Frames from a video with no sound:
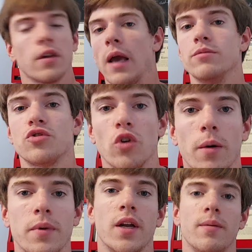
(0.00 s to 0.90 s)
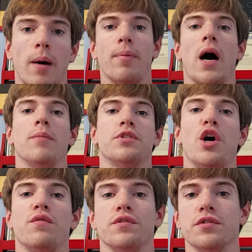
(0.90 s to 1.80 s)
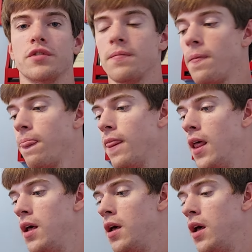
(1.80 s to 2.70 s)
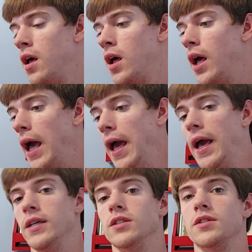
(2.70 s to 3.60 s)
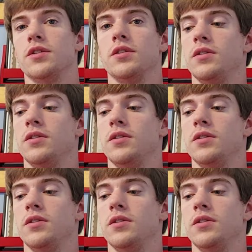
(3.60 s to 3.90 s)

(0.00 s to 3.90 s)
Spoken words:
came storming into my pop's office, and